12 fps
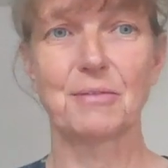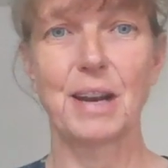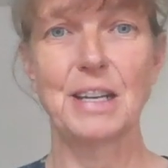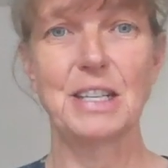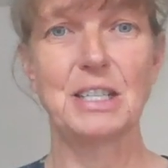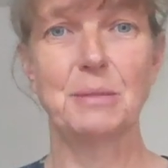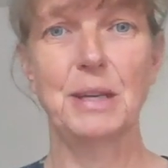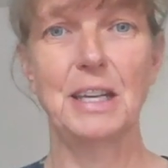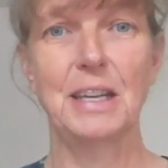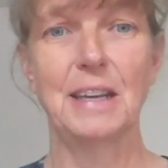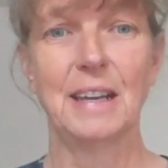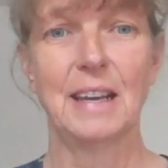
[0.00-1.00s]
ready to
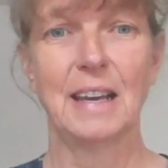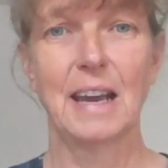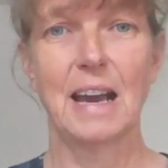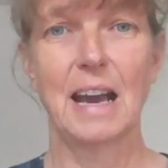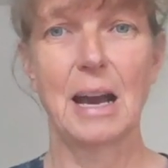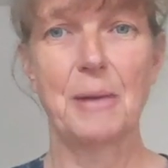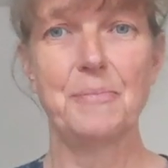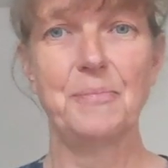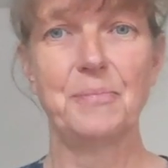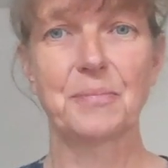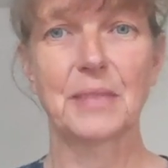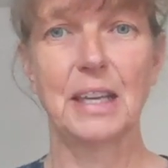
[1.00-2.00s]
be
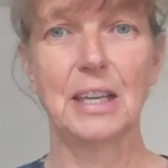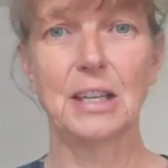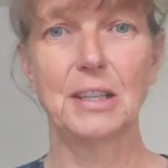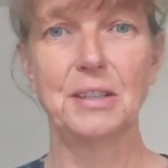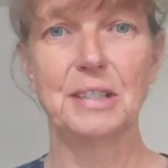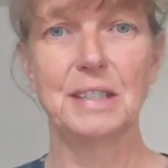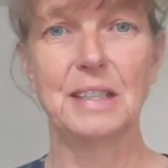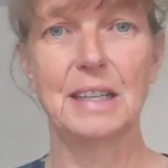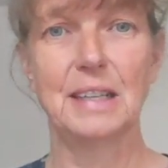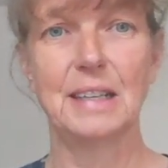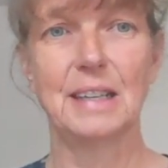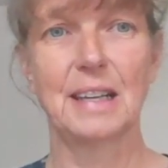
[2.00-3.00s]
included
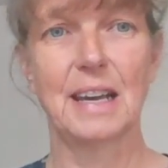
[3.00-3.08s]
in